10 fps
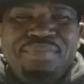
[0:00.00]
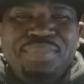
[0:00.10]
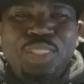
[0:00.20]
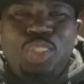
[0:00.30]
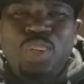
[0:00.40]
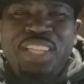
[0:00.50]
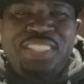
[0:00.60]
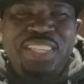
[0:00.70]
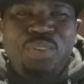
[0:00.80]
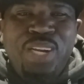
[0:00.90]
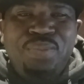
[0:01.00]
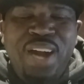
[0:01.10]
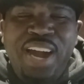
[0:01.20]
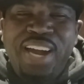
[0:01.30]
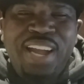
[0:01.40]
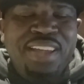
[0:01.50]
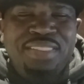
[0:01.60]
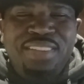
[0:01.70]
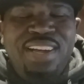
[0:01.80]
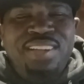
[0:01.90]
Should I say whatever?
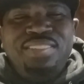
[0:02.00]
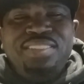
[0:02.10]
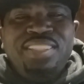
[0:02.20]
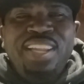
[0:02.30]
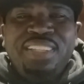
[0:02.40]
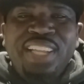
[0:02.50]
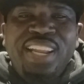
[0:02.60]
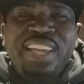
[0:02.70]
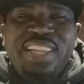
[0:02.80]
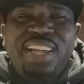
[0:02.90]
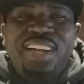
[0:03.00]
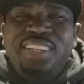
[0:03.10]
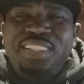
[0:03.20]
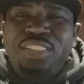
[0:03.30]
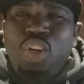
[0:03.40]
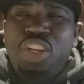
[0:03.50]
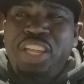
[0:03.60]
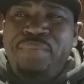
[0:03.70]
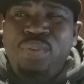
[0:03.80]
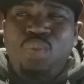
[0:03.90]
They're like
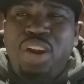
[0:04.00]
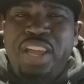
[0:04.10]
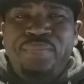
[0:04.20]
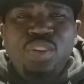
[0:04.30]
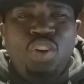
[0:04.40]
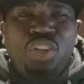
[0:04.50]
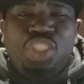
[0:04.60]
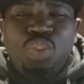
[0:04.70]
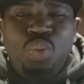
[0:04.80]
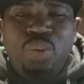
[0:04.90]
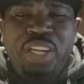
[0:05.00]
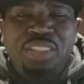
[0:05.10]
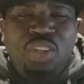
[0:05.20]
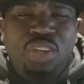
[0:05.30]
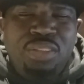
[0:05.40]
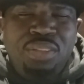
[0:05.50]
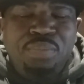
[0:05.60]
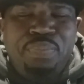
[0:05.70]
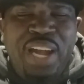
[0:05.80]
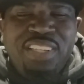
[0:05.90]
if you go to school,
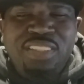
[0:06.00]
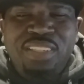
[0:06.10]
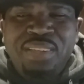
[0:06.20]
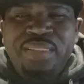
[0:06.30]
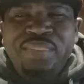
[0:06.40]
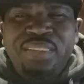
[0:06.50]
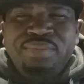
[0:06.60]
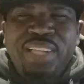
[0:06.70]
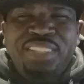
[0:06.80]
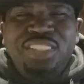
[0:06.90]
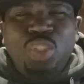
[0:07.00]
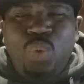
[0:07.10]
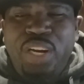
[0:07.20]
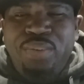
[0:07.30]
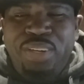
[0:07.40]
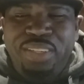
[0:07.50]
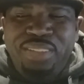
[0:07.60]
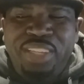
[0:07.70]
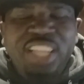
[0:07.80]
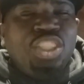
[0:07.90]
back, I think so, whatever,
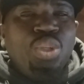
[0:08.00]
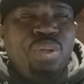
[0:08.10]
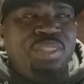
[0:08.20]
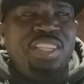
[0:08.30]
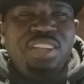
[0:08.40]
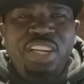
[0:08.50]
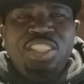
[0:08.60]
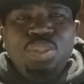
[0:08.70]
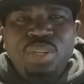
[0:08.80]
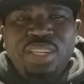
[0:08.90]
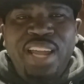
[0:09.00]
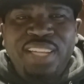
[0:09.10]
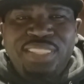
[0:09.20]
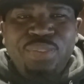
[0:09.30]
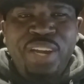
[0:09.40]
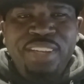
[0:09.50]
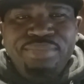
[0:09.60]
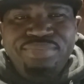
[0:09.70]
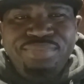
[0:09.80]
history, you take a history class, right?